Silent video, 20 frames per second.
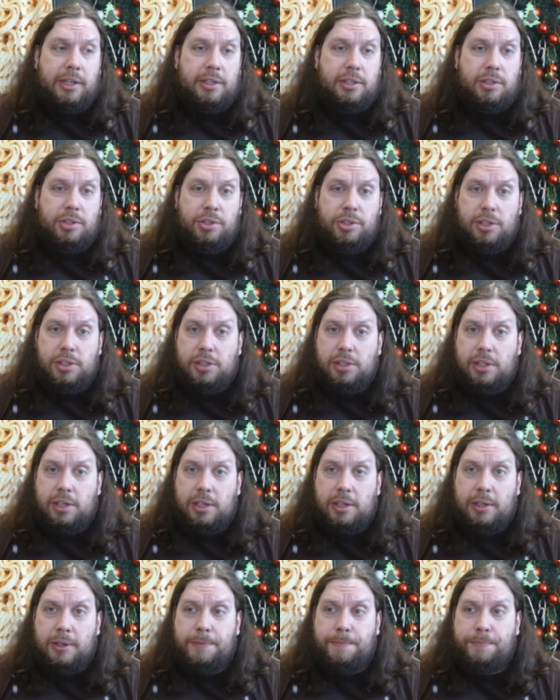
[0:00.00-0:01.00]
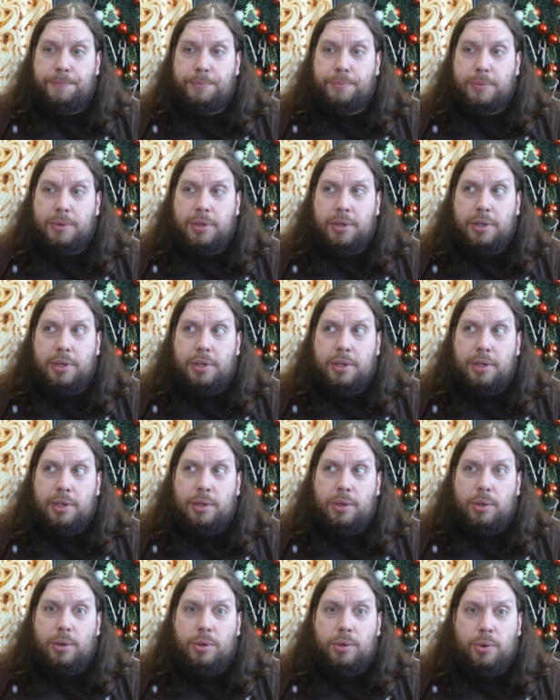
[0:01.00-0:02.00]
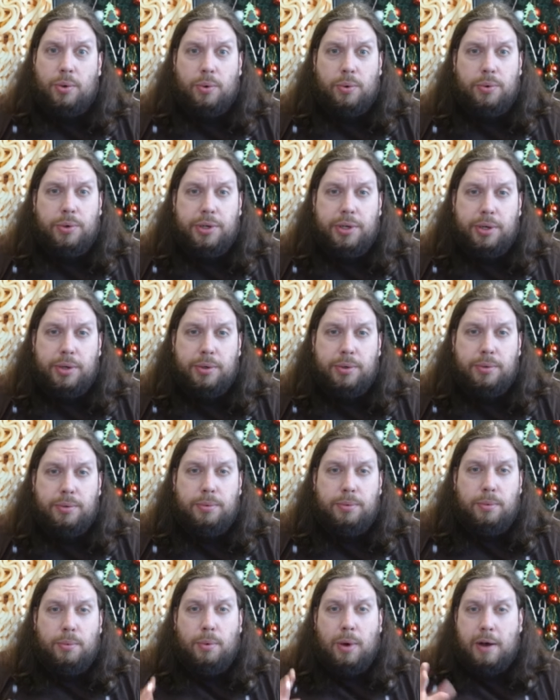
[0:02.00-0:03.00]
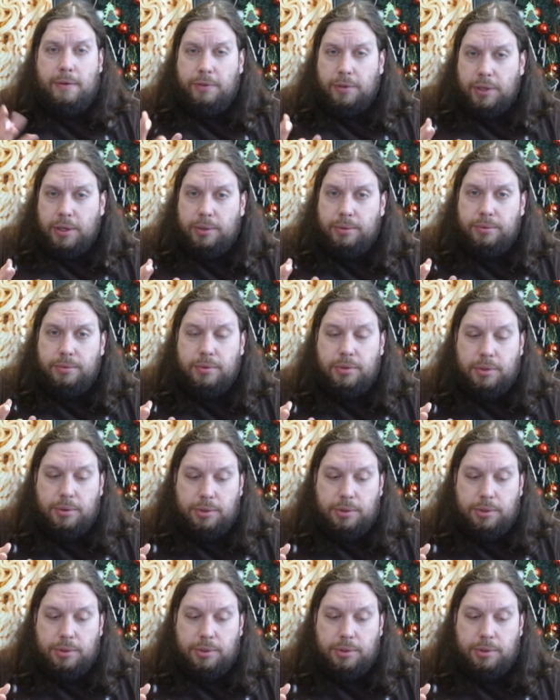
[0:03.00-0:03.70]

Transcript: It's just a an Oreo waffle cone,